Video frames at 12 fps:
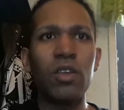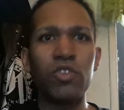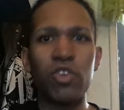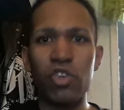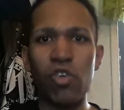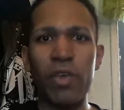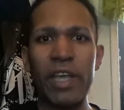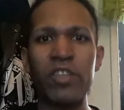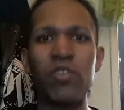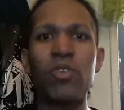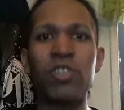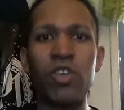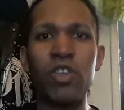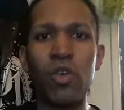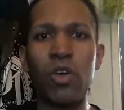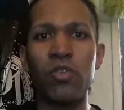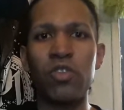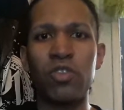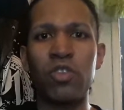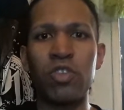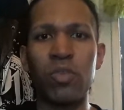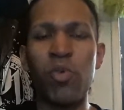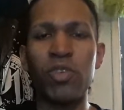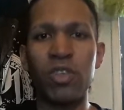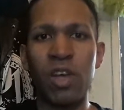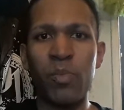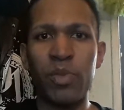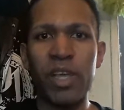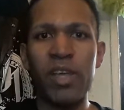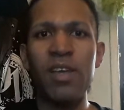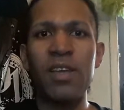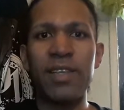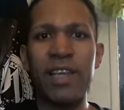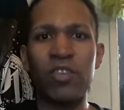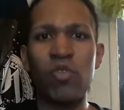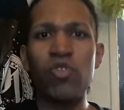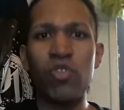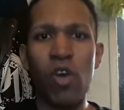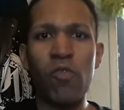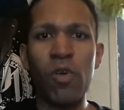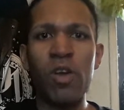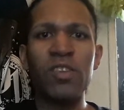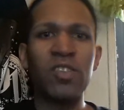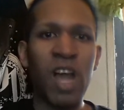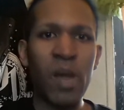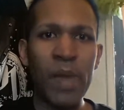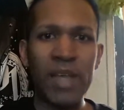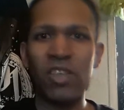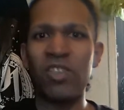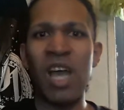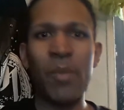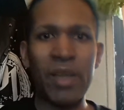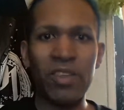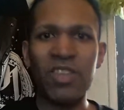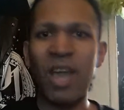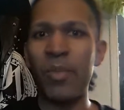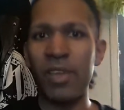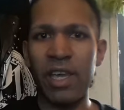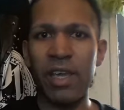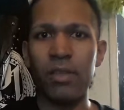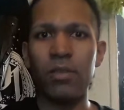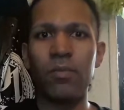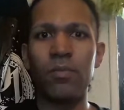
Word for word: the show. You still continue to, um, to support the company that screws you over time after time after time again.